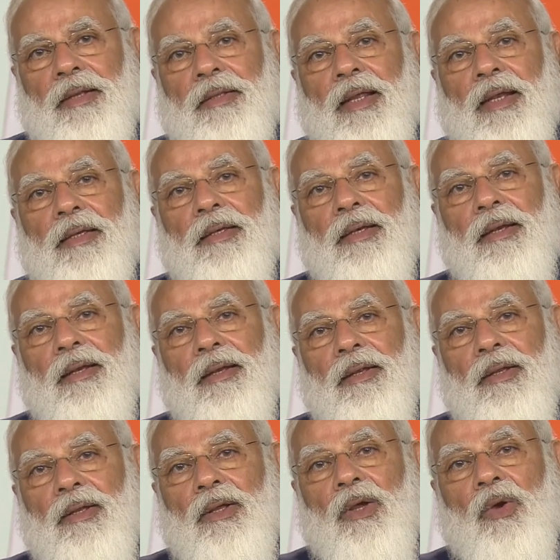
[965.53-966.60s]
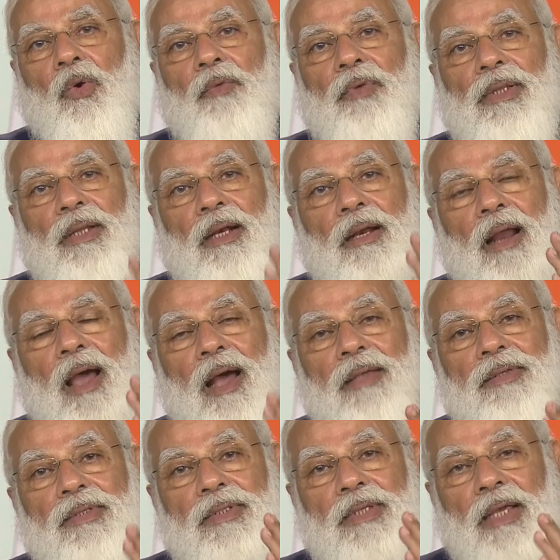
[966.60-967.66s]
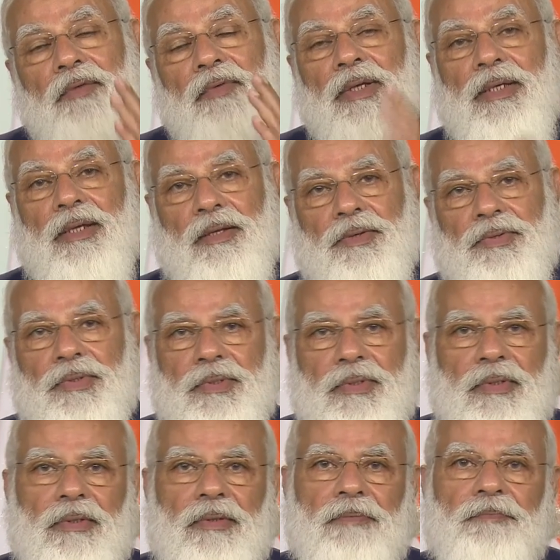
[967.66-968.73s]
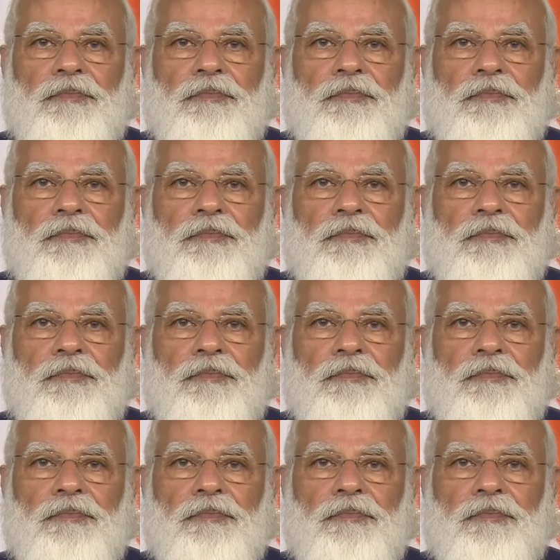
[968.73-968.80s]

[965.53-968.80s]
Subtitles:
that over the last 7 years,